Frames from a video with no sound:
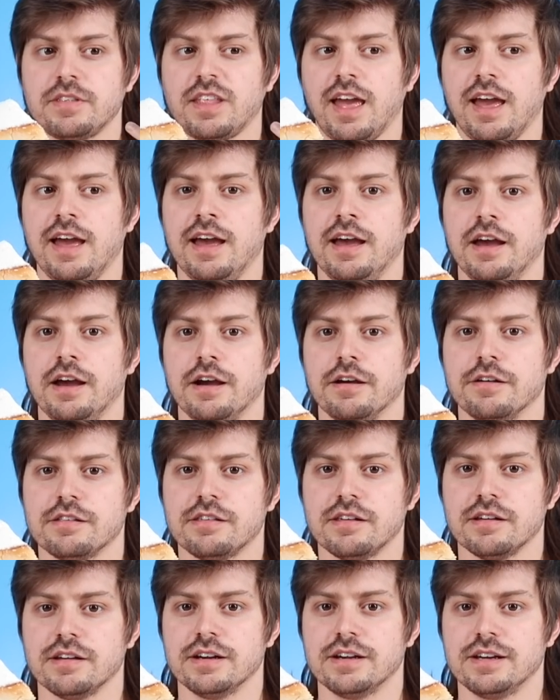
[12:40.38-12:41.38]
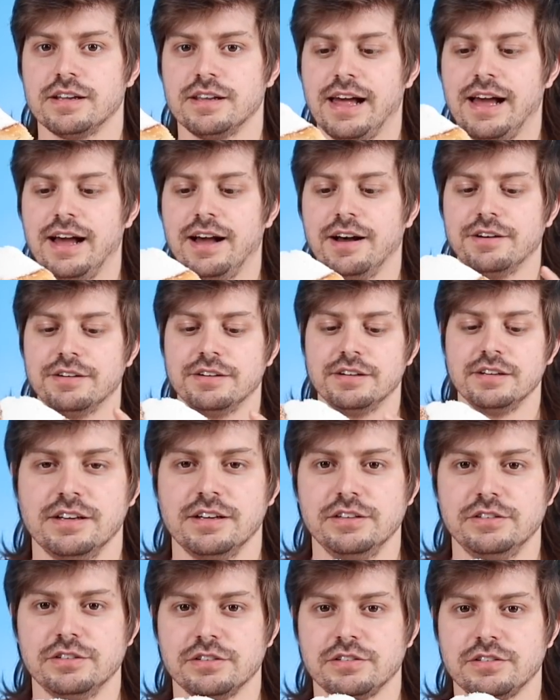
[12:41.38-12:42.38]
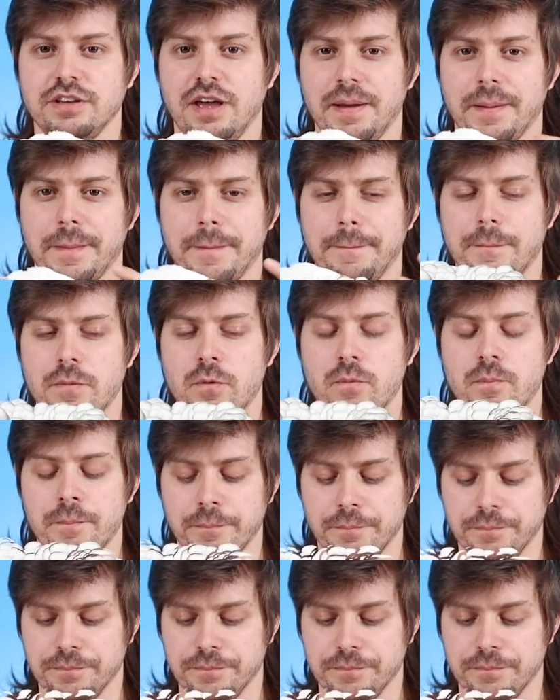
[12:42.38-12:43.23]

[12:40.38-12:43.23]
air, it's like a cloud. It's just like, oh